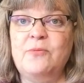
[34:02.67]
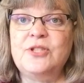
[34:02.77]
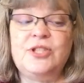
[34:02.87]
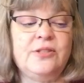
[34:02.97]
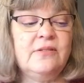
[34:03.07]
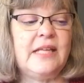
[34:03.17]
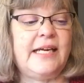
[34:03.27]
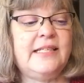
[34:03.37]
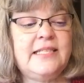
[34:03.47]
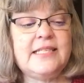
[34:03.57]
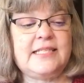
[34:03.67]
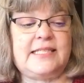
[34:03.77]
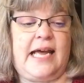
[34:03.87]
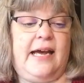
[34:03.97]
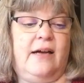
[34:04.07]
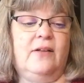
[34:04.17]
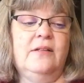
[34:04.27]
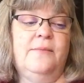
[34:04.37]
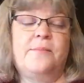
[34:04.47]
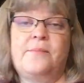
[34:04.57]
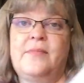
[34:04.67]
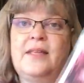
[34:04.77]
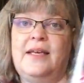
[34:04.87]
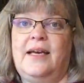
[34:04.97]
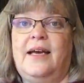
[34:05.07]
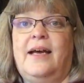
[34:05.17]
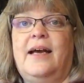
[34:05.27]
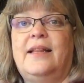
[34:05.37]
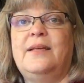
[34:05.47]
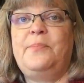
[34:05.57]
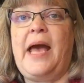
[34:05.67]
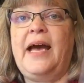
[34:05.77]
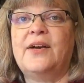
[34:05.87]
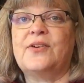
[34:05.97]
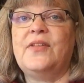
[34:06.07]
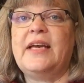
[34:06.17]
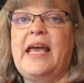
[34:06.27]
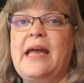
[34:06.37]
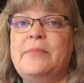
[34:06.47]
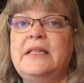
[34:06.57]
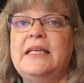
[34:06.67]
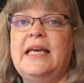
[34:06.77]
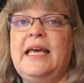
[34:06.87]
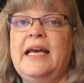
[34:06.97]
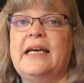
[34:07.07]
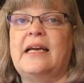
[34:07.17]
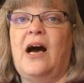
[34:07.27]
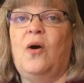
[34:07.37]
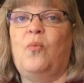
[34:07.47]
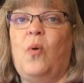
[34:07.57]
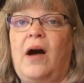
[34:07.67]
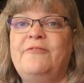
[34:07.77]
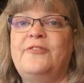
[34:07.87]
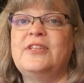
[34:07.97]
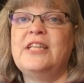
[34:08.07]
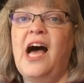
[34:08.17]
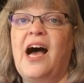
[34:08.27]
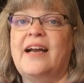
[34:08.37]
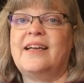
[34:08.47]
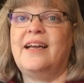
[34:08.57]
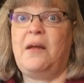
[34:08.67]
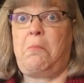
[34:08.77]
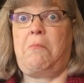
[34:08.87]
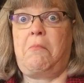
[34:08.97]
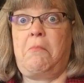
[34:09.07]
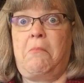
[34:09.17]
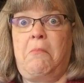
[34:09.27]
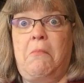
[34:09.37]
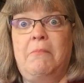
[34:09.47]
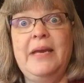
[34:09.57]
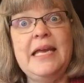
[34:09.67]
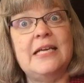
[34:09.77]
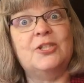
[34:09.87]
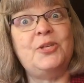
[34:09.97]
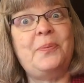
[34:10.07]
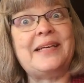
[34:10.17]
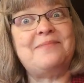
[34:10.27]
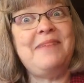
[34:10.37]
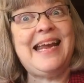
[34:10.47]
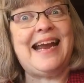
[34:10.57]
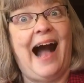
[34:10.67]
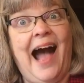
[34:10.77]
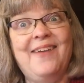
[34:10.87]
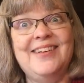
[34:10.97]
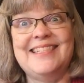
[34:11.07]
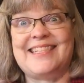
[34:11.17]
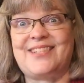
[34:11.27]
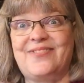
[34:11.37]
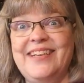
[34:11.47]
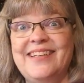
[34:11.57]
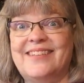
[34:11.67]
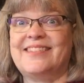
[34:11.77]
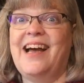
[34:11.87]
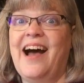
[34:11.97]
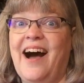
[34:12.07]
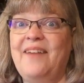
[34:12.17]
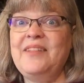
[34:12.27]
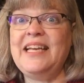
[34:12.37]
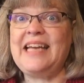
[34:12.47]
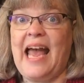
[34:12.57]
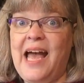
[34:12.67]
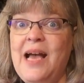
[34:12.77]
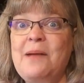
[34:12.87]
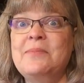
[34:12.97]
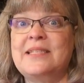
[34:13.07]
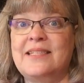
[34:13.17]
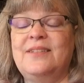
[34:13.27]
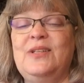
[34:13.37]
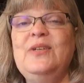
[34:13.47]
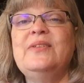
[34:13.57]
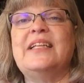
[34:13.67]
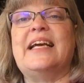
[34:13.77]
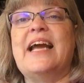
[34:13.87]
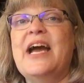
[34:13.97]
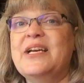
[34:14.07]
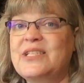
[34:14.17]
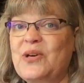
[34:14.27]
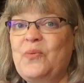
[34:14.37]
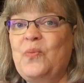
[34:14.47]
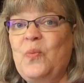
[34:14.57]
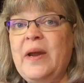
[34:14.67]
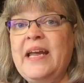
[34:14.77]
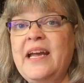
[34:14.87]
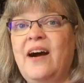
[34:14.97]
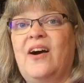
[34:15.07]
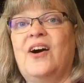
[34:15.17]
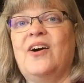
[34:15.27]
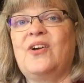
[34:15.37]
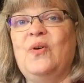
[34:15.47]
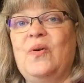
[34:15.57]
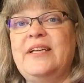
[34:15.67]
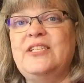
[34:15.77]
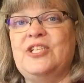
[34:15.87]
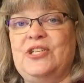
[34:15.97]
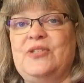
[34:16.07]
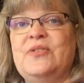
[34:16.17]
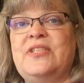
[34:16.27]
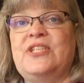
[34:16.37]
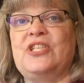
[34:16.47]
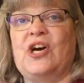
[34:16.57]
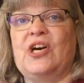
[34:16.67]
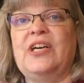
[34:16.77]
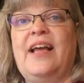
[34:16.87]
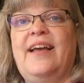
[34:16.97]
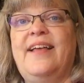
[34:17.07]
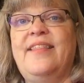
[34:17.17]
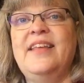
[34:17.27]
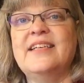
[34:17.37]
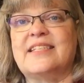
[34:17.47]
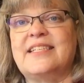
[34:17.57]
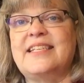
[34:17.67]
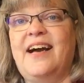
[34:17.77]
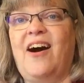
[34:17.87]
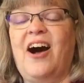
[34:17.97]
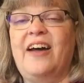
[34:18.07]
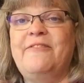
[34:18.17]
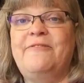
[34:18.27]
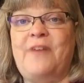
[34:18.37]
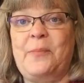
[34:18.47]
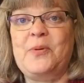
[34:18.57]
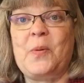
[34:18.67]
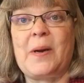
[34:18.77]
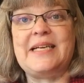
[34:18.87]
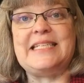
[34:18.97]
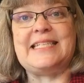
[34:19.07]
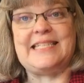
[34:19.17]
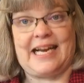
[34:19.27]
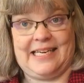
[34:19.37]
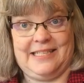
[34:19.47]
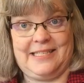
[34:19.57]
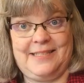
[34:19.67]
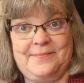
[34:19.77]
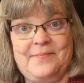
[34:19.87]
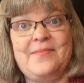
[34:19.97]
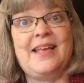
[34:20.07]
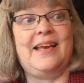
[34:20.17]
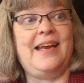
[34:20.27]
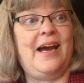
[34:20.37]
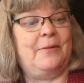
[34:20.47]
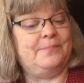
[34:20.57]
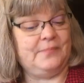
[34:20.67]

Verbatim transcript: would you like to SAL the pattern that came in the kit, a waffle lot? Me, she picked me. I was thrilled. I'm like, absolutely. So we are going to start this on February 2nd. Now,